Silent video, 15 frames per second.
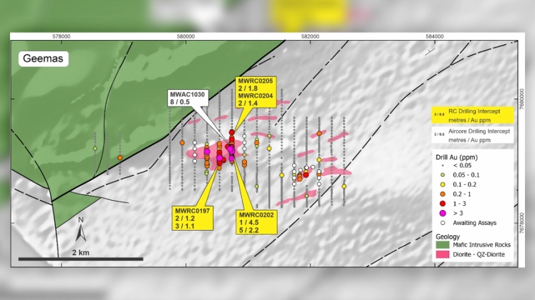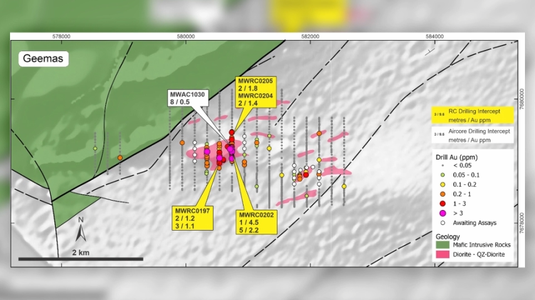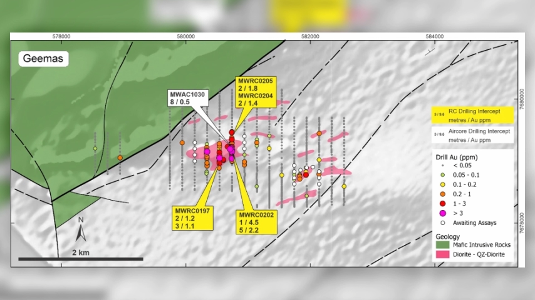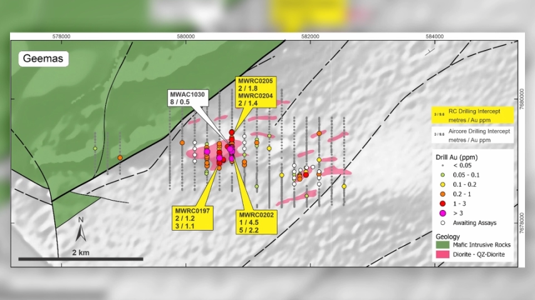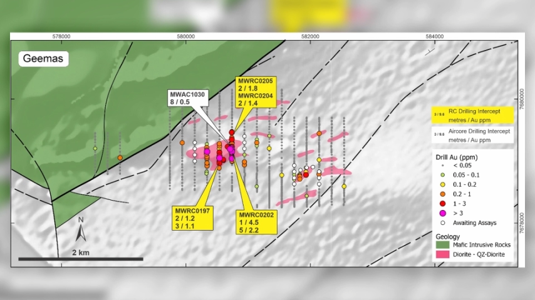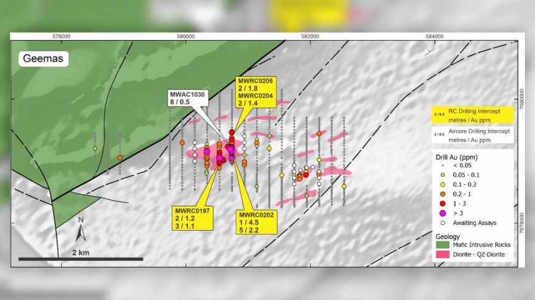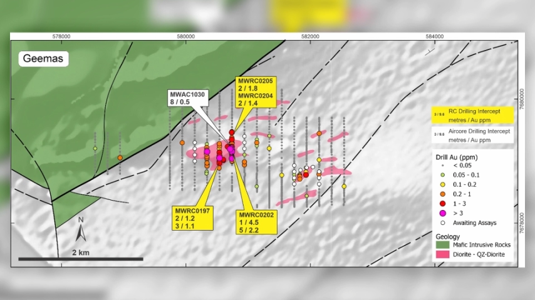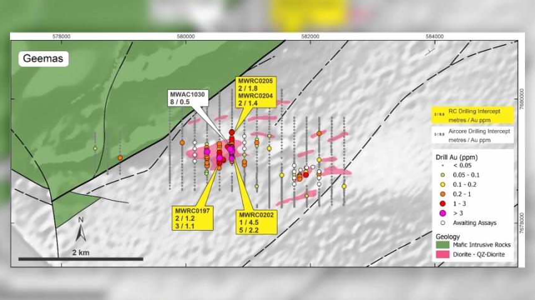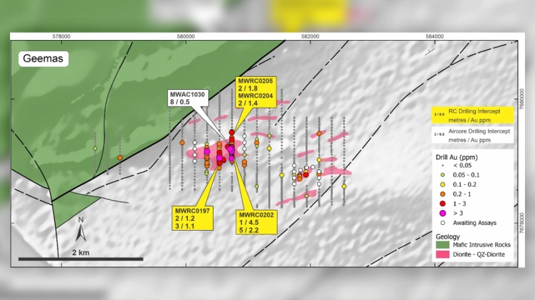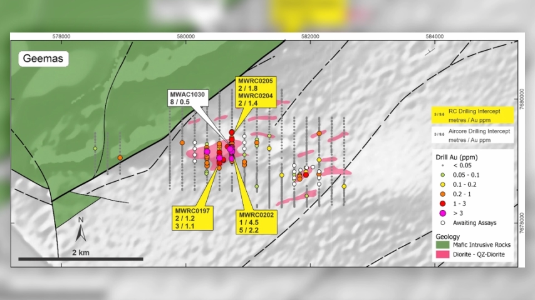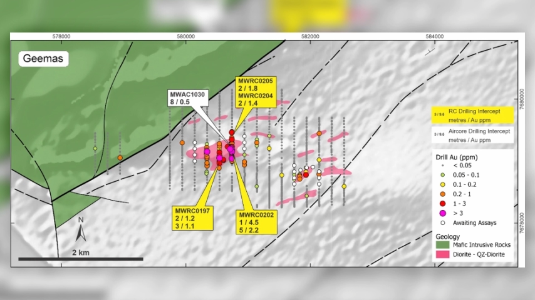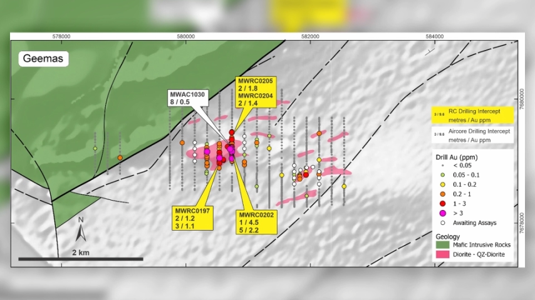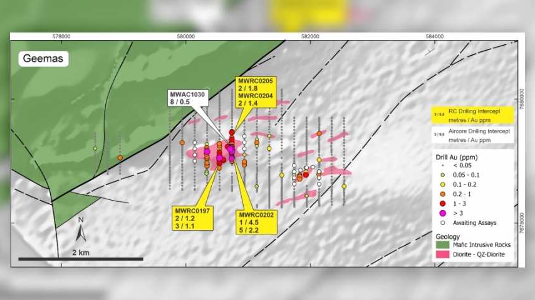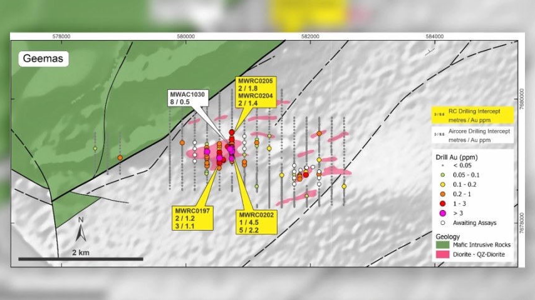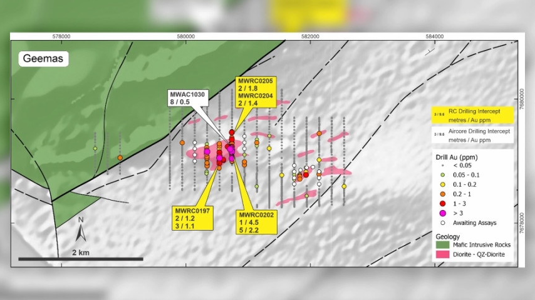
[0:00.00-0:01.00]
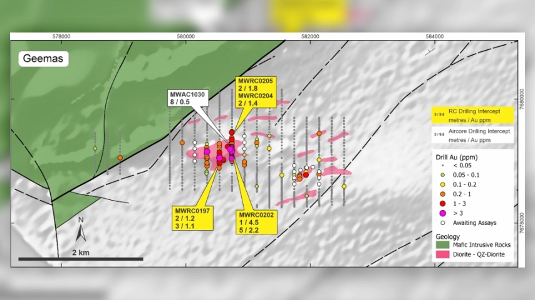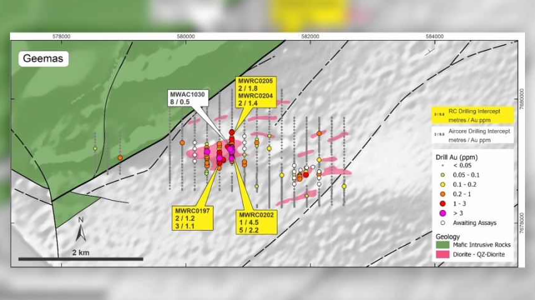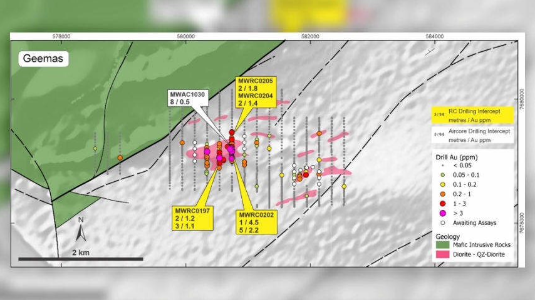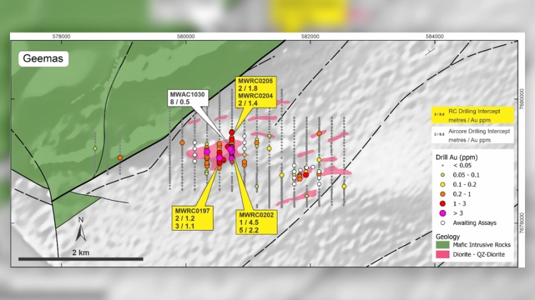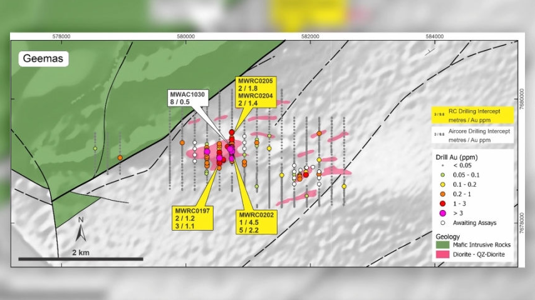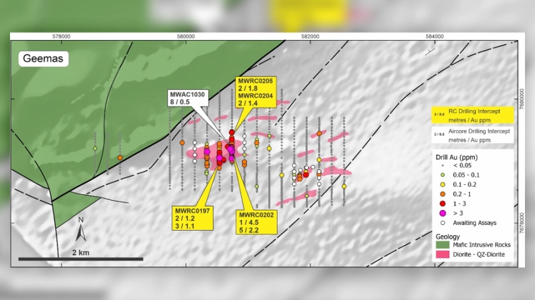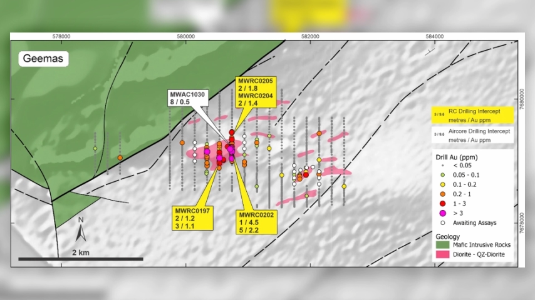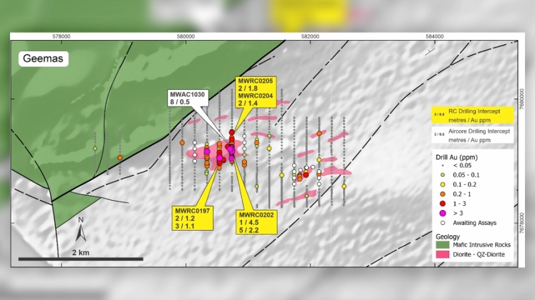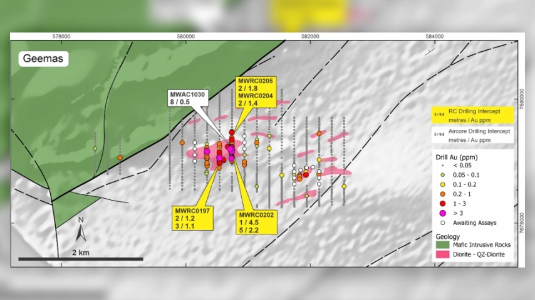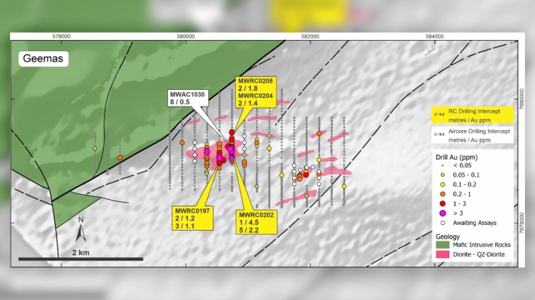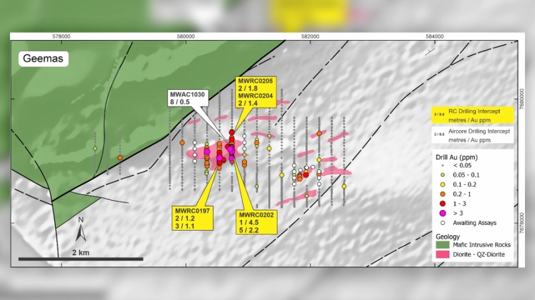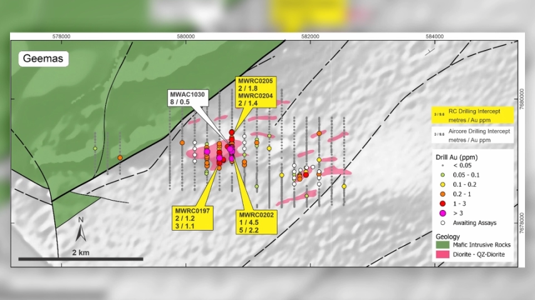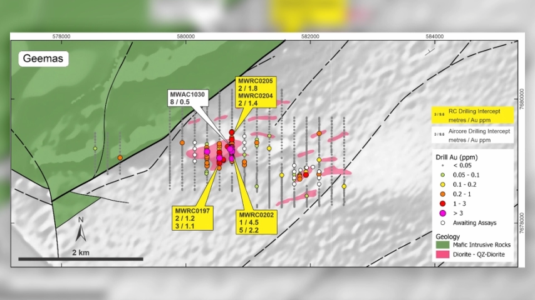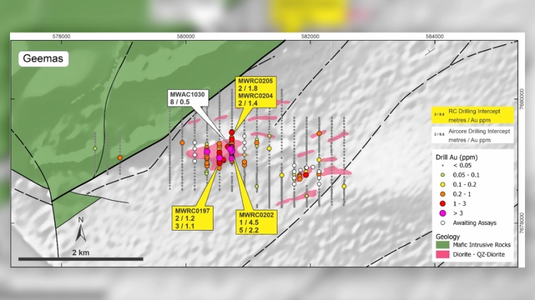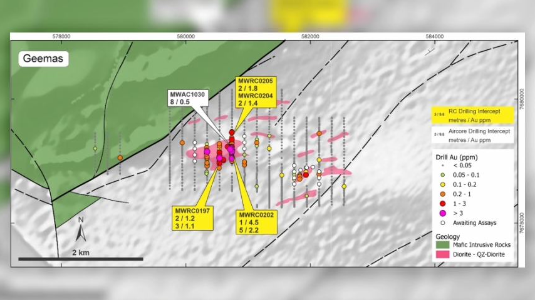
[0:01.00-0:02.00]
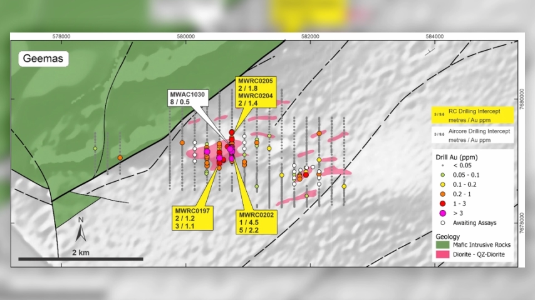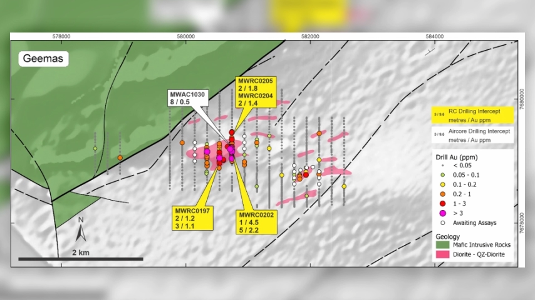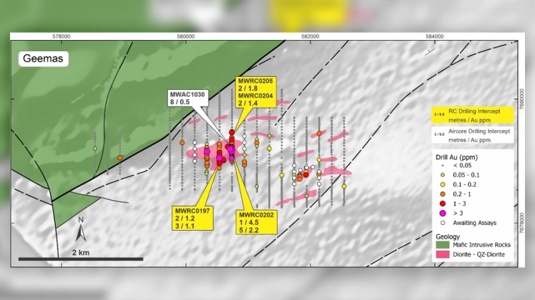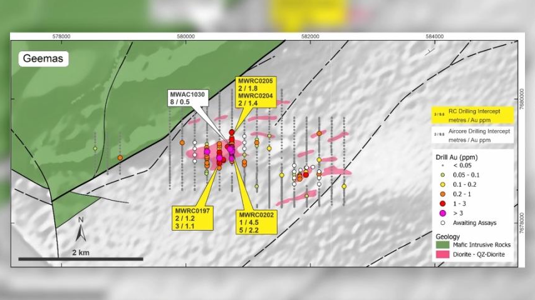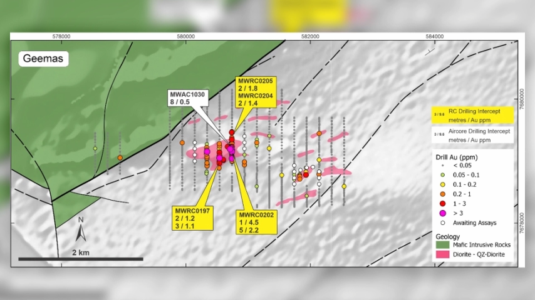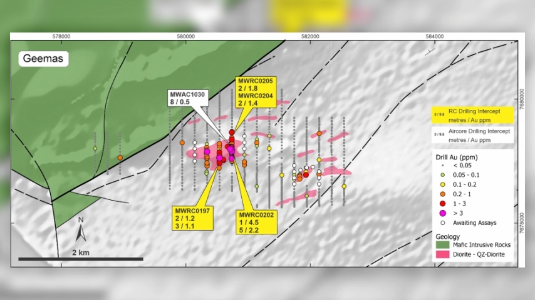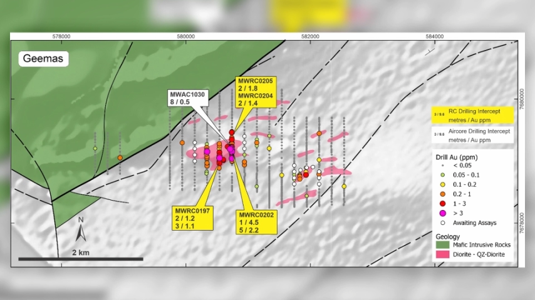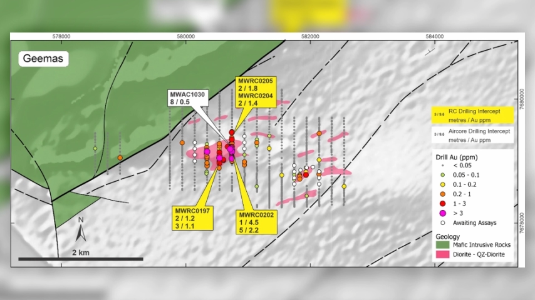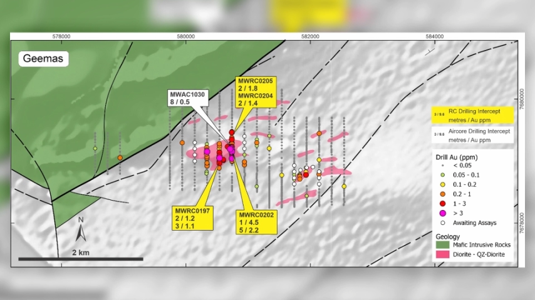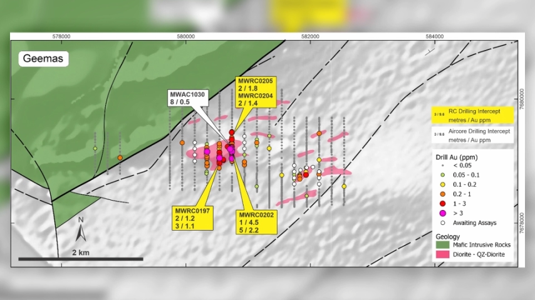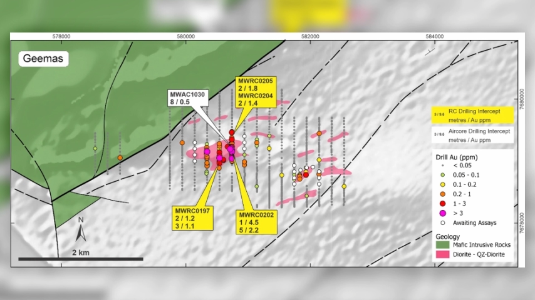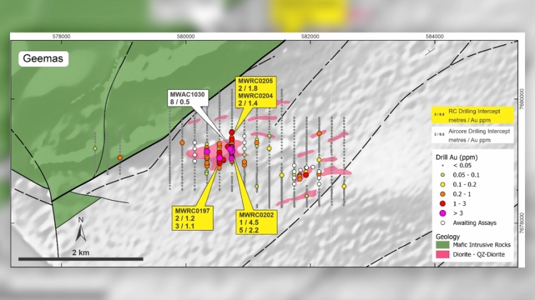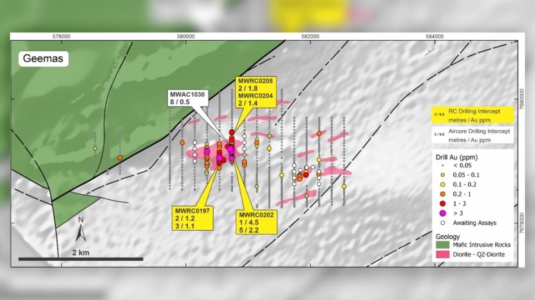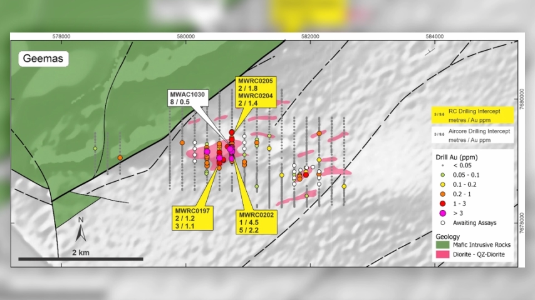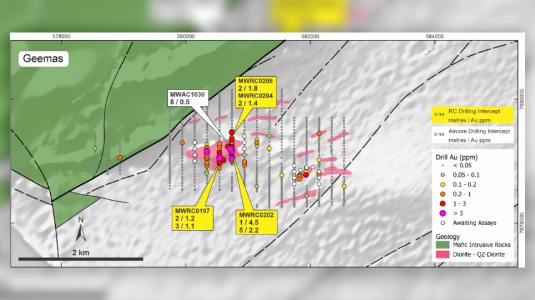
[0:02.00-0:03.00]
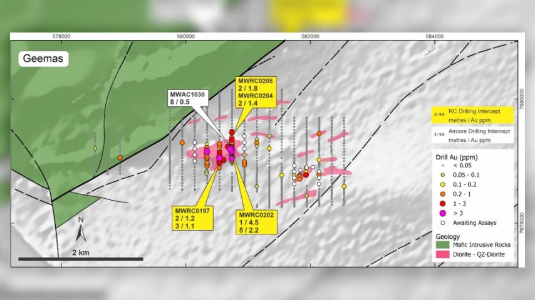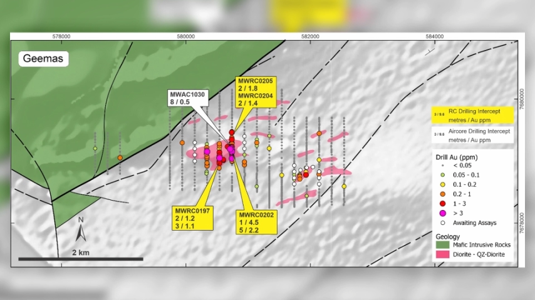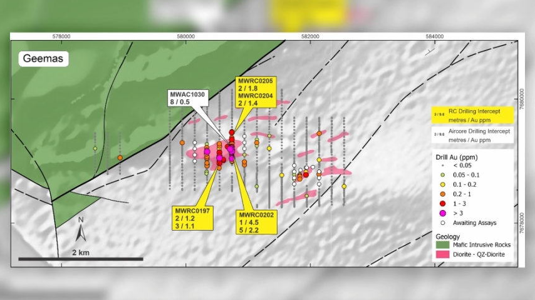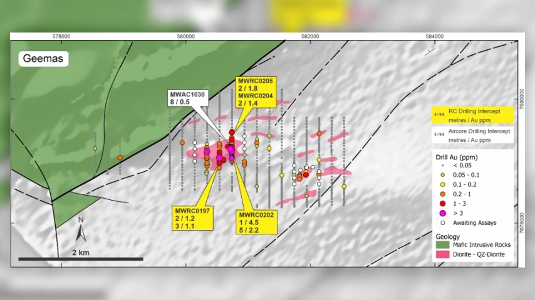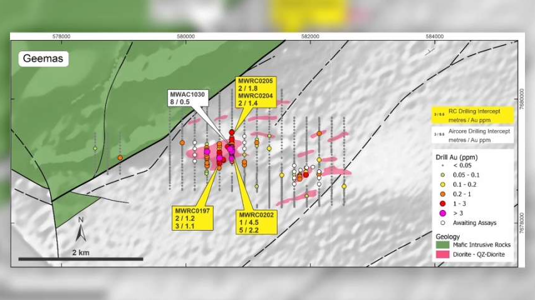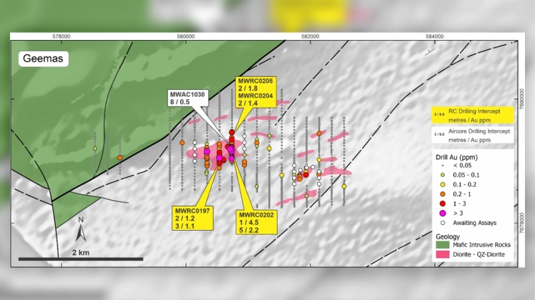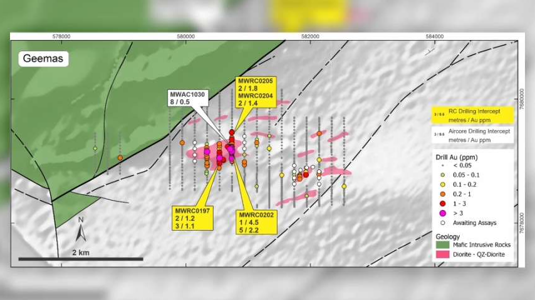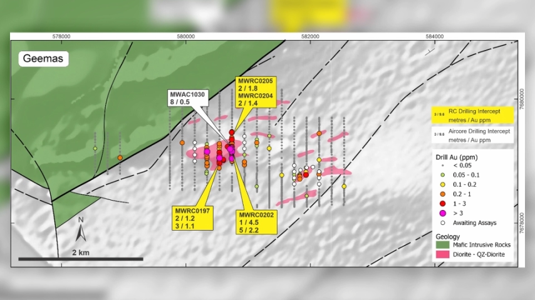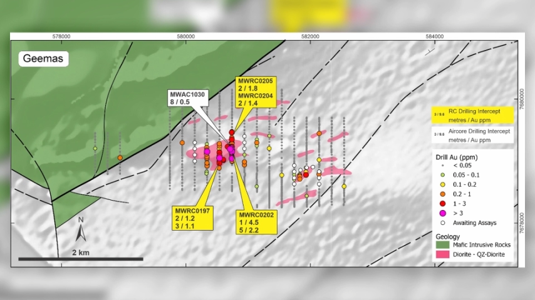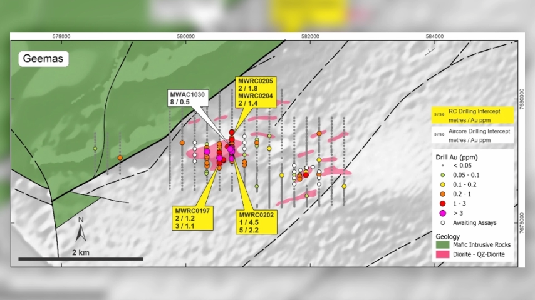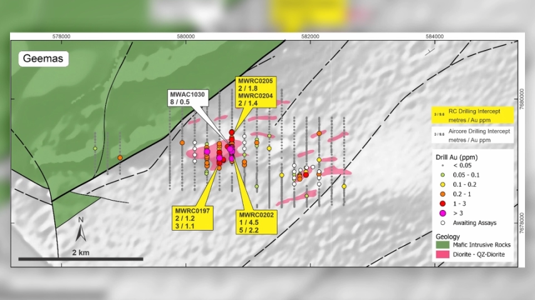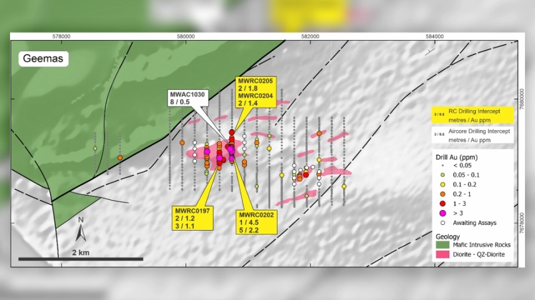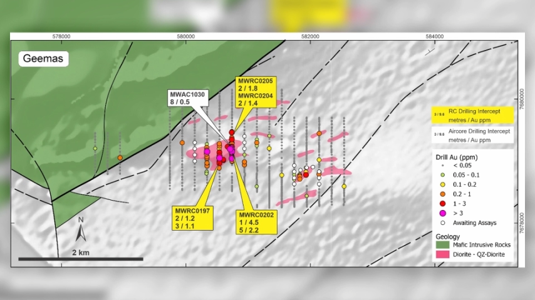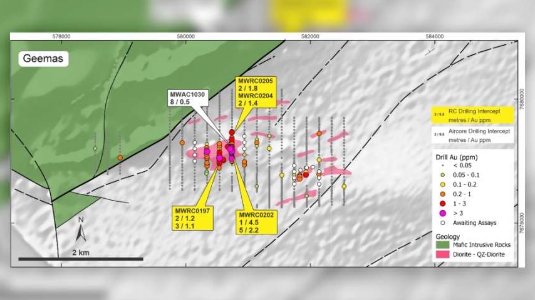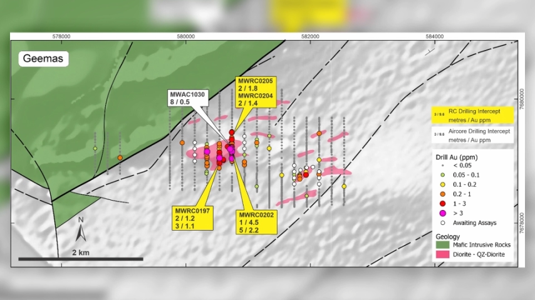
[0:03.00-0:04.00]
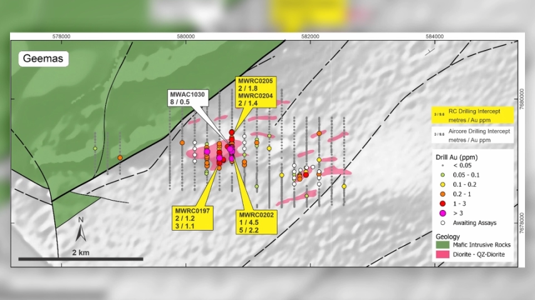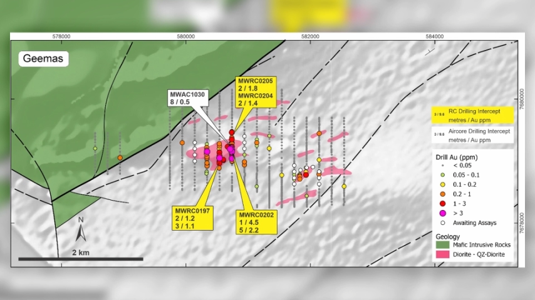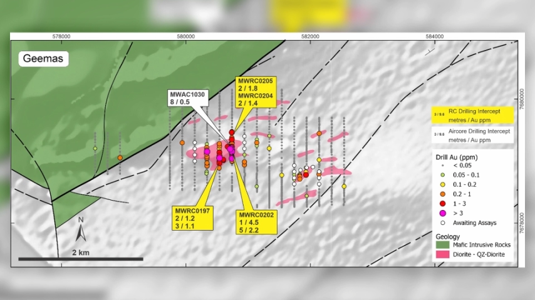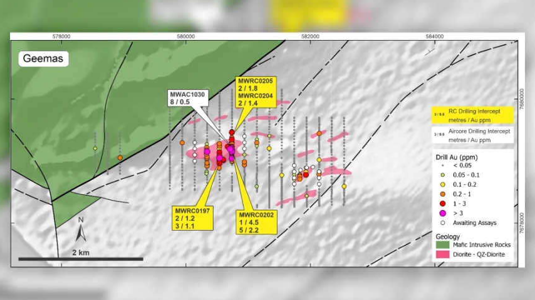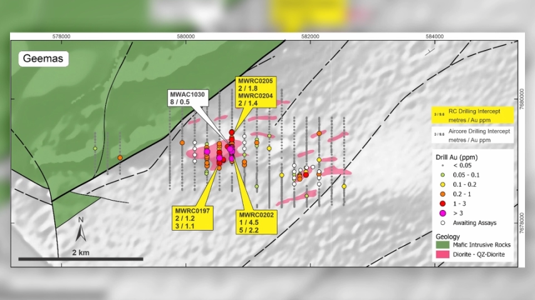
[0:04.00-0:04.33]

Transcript: No face is visible, so there are no lips to read.